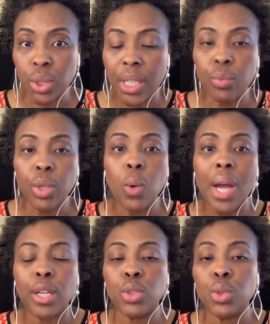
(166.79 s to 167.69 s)
It
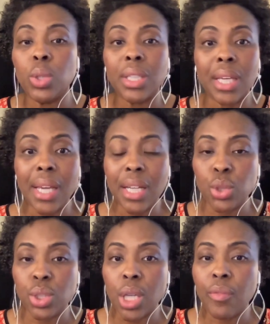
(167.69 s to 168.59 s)
requires you looking at
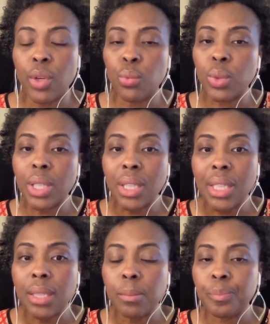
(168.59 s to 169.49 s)
yourself and
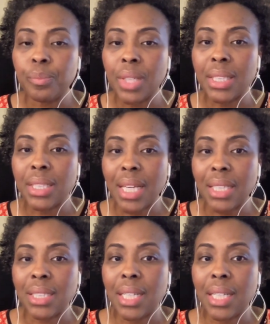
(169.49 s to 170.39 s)
really
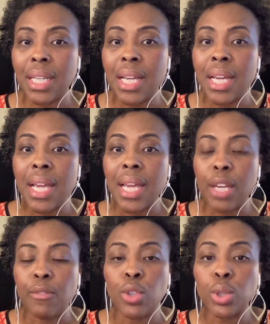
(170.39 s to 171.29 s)
assessing
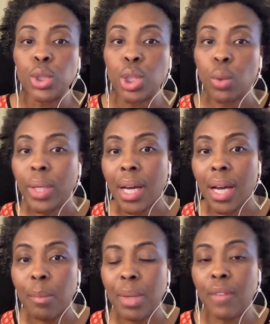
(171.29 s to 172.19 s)
if you're showing
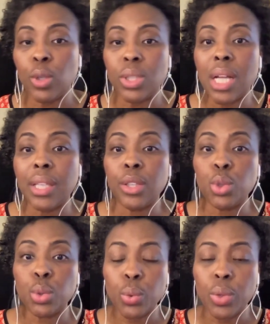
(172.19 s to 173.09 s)
up and if you're telling the
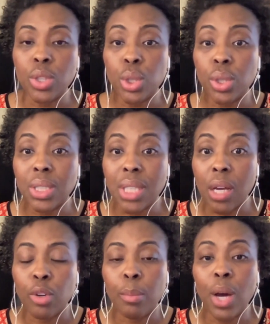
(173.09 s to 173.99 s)
truth to yourself
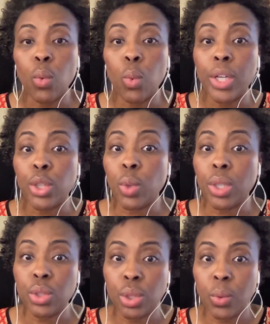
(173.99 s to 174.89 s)
about what you are
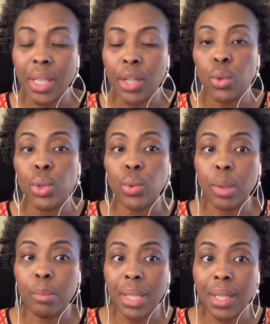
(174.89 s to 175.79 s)
doing and who you are
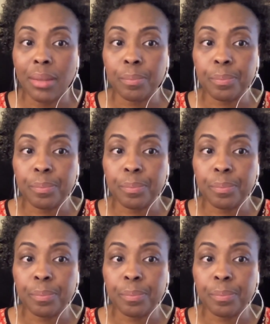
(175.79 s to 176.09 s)
being.